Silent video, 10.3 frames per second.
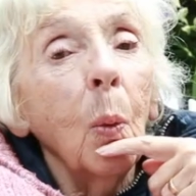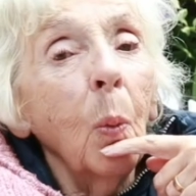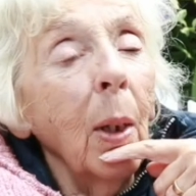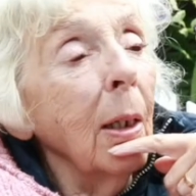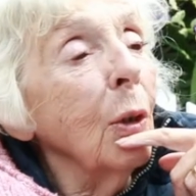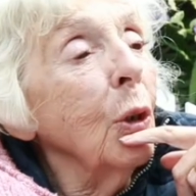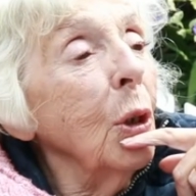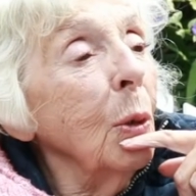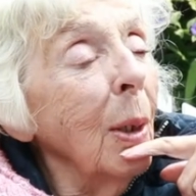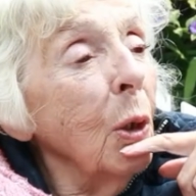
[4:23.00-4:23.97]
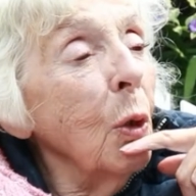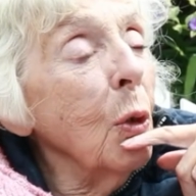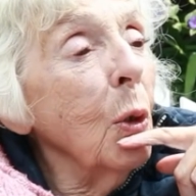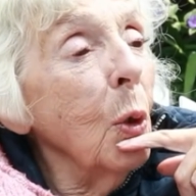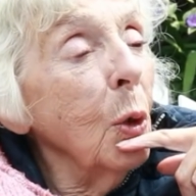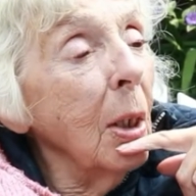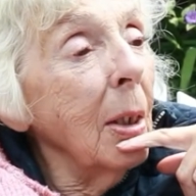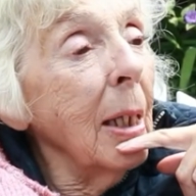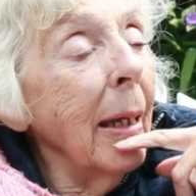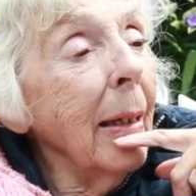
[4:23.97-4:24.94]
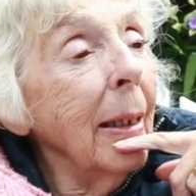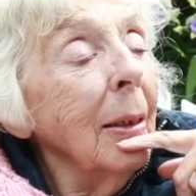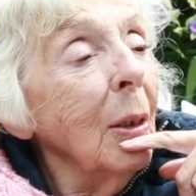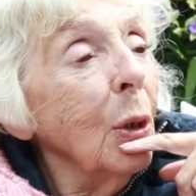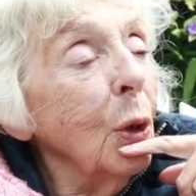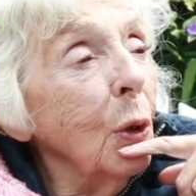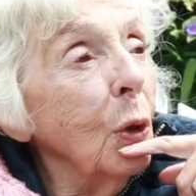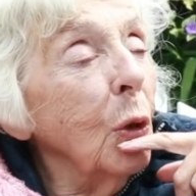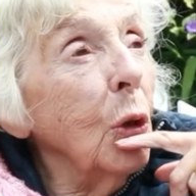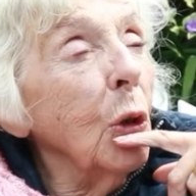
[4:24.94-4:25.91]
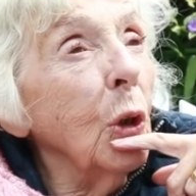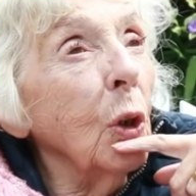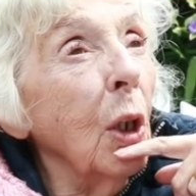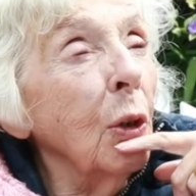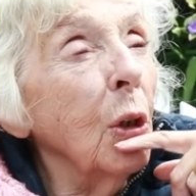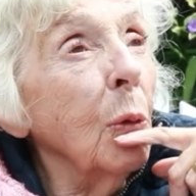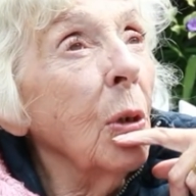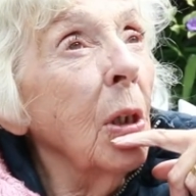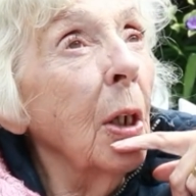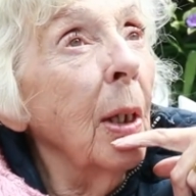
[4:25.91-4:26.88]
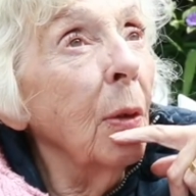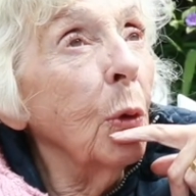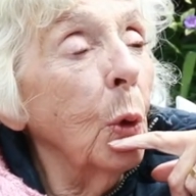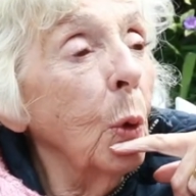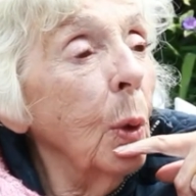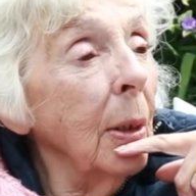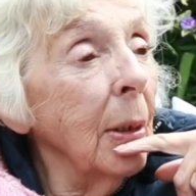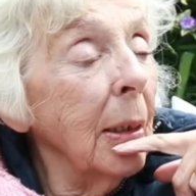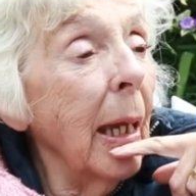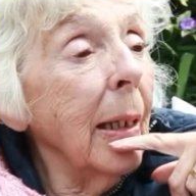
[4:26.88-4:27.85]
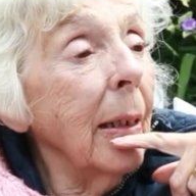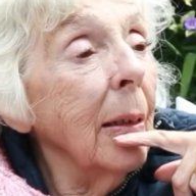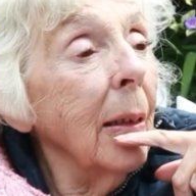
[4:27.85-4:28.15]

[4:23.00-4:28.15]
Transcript: Well, she used to go to the tech, and she was learning how to cook in the tech,